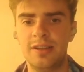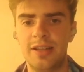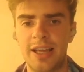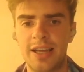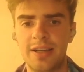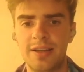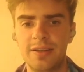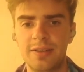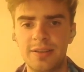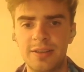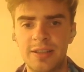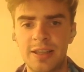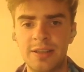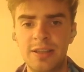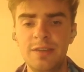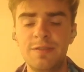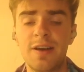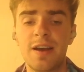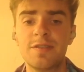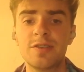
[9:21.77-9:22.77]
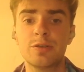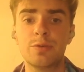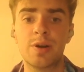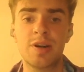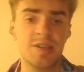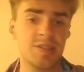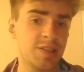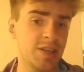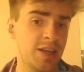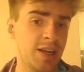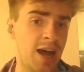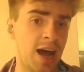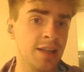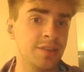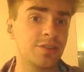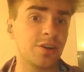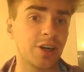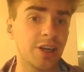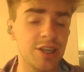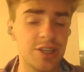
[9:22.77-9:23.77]
Like the d5 square is
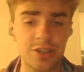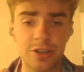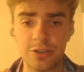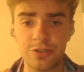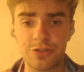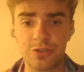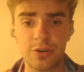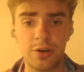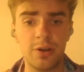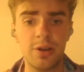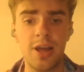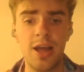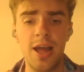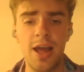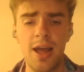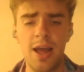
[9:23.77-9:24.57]
under his control.